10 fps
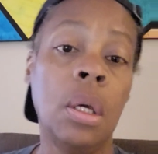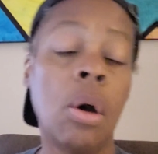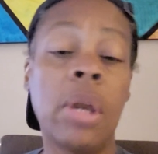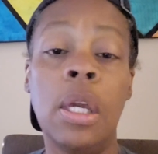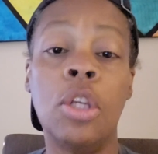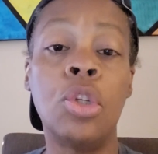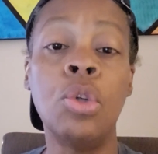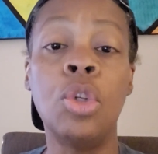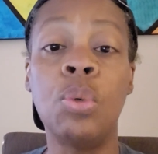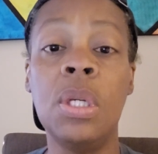Okay, and as
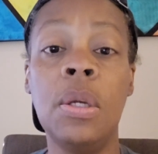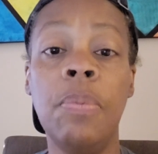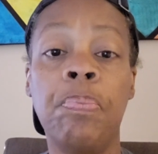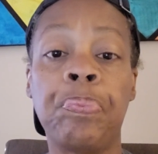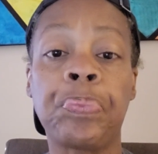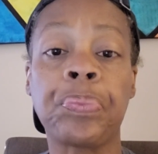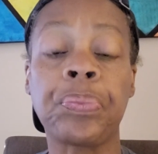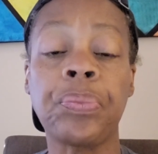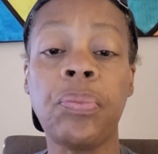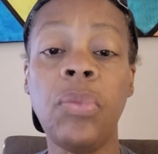soon as we
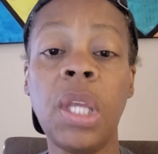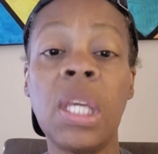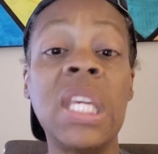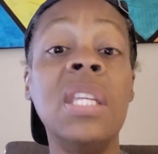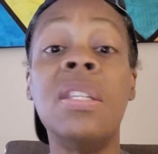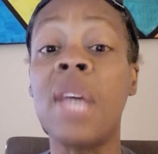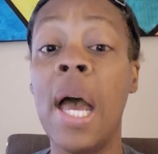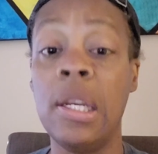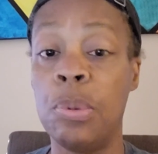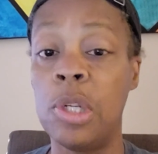get
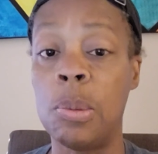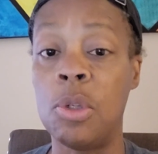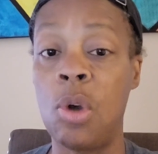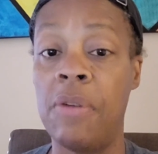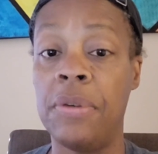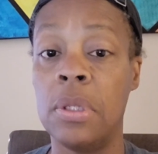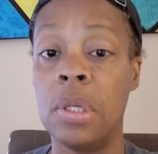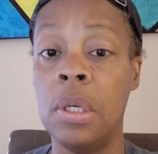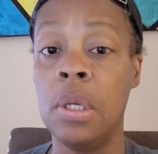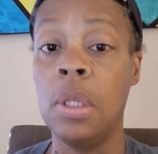inside the principal's office,
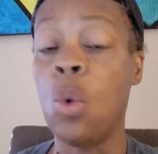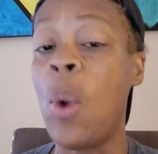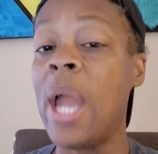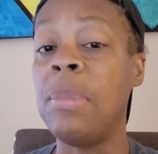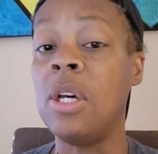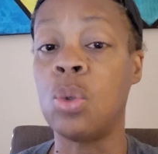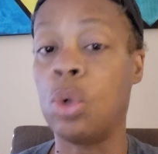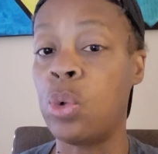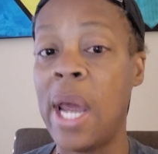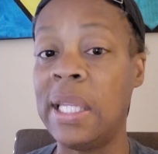the white males will
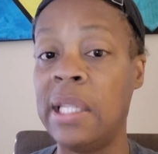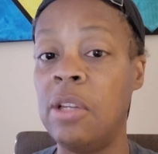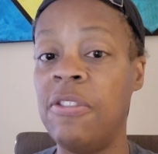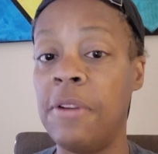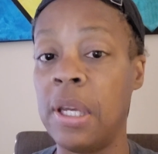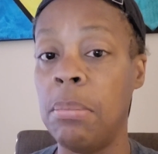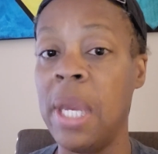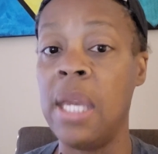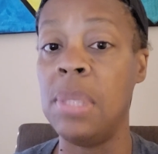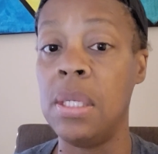cry like little fucking
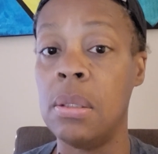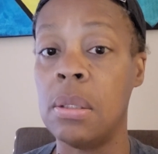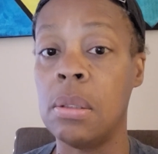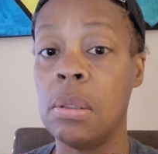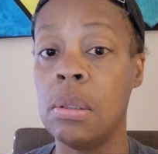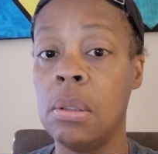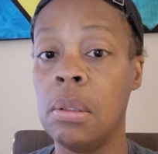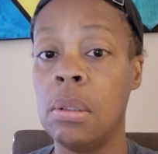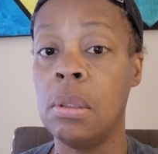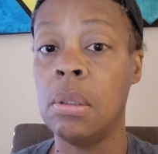babies
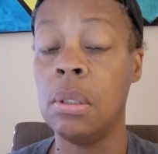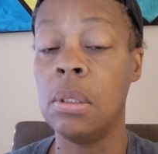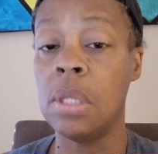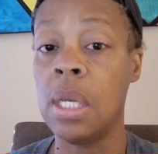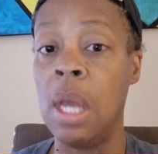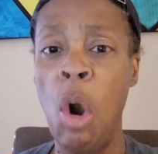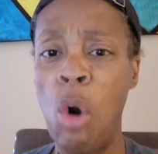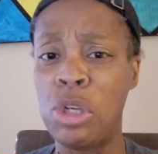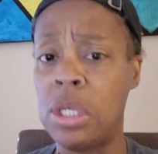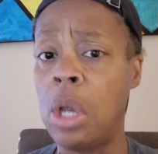and saying,
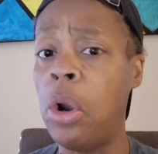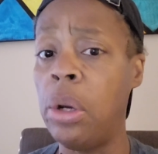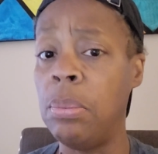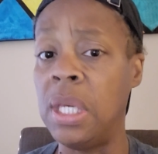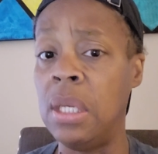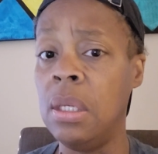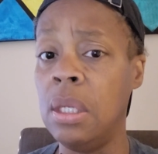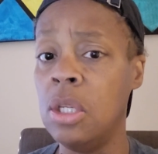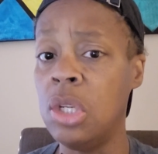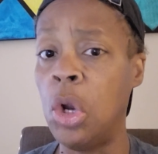oh, she hurt me.
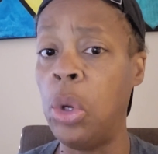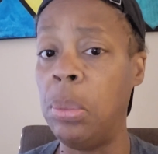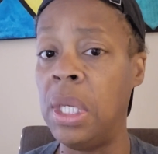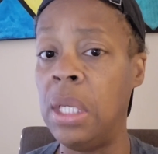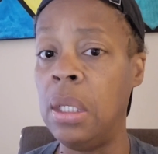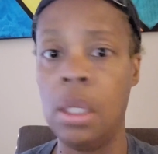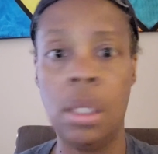She hurt me.